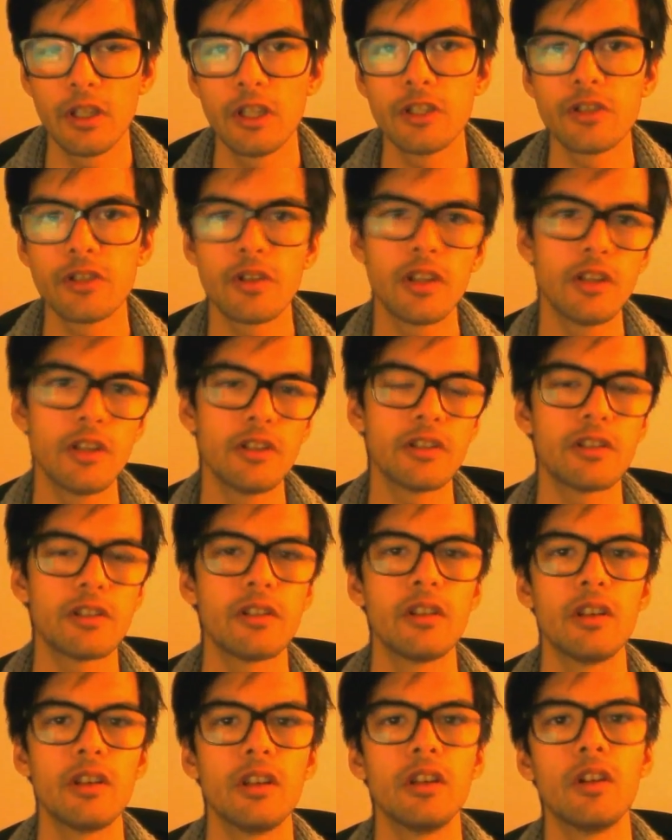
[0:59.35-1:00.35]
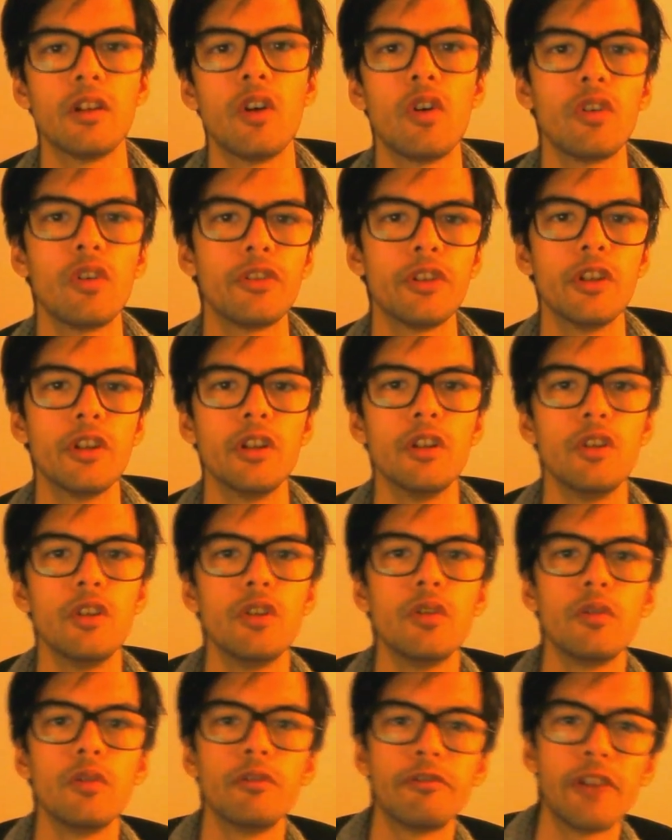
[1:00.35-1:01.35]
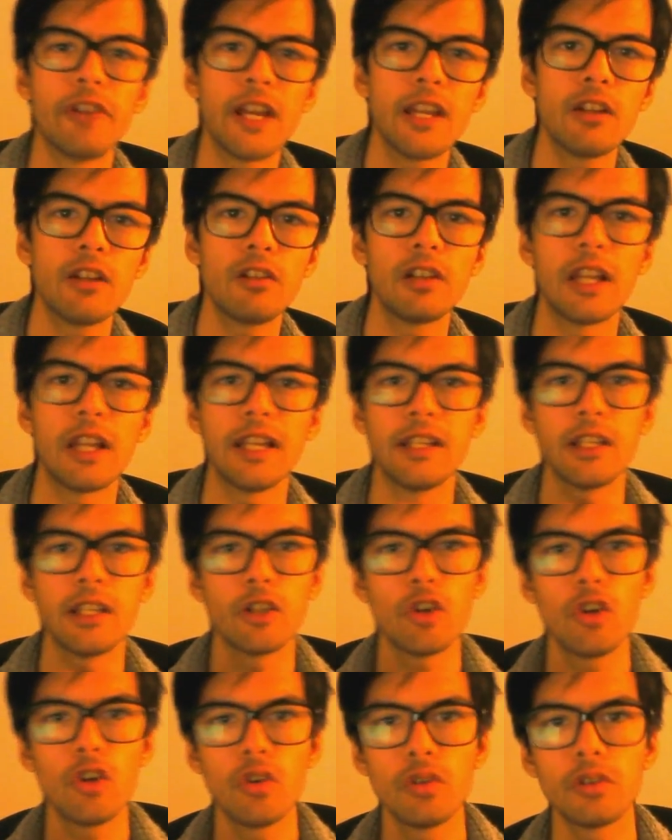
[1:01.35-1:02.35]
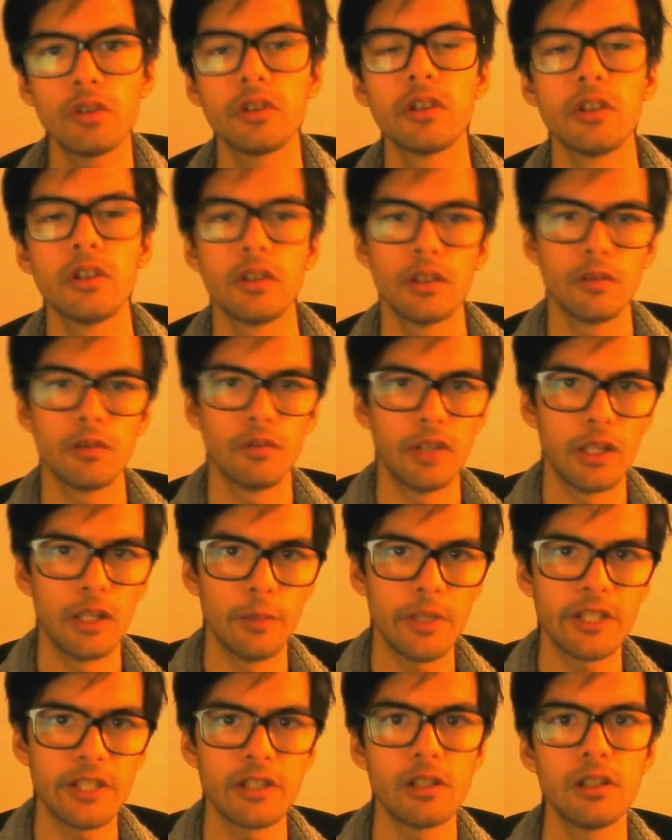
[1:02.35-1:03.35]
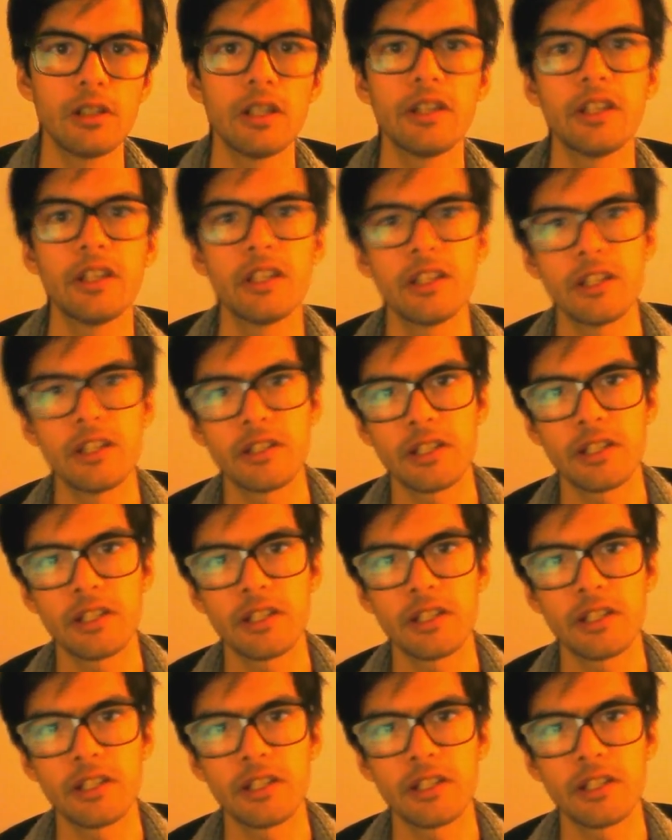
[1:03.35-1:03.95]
So there's all the fire, lightning, cold, elemental, and then there's the